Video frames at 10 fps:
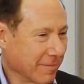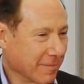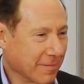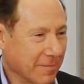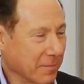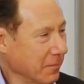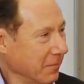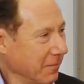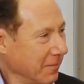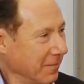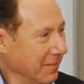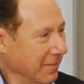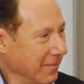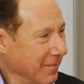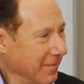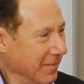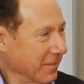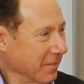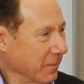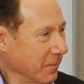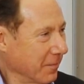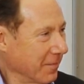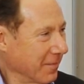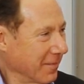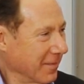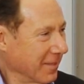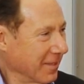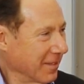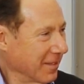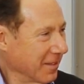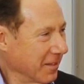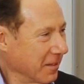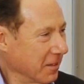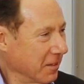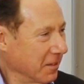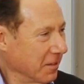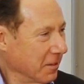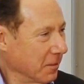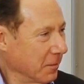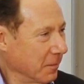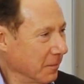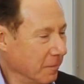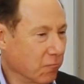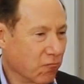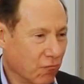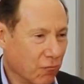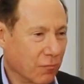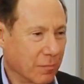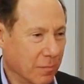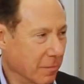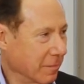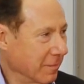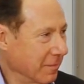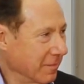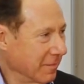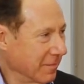No words are spoken by the person on screen.